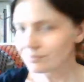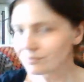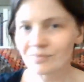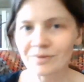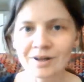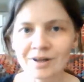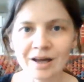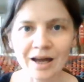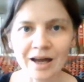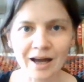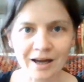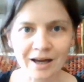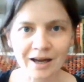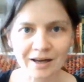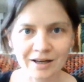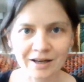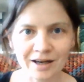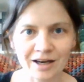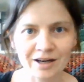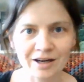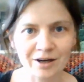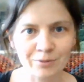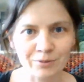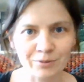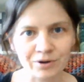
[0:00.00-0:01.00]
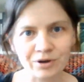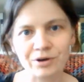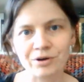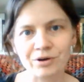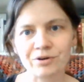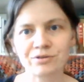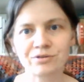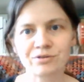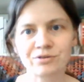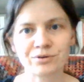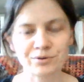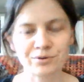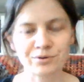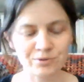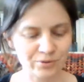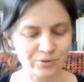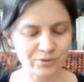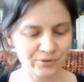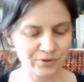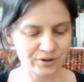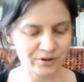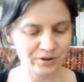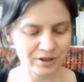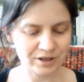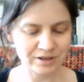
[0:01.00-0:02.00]
and again I won't go through all the
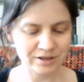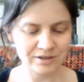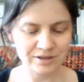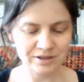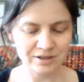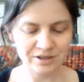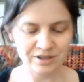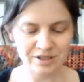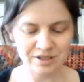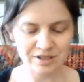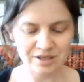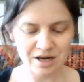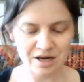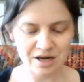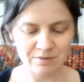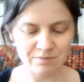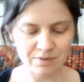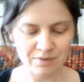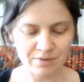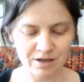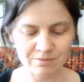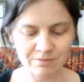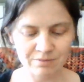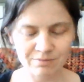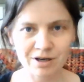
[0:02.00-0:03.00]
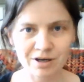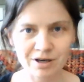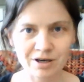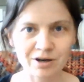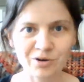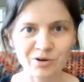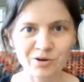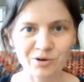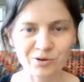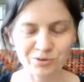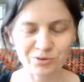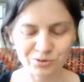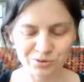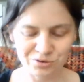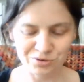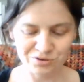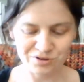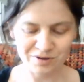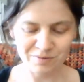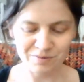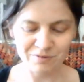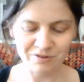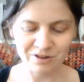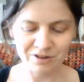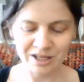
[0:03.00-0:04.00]
things that she sent me, but I'll go through some
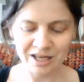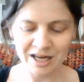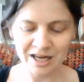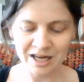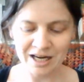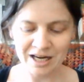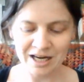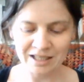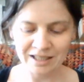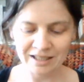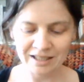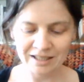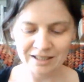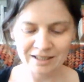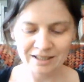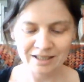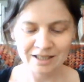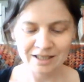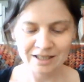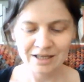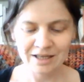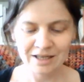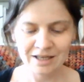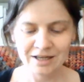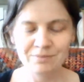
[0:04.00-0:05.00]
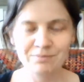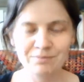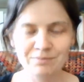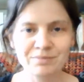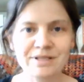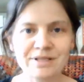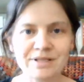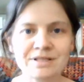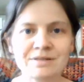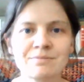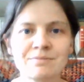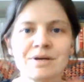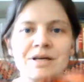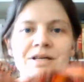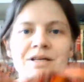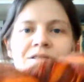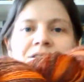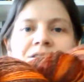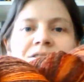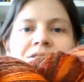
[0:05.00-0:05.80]
of the yarny bits and pieces.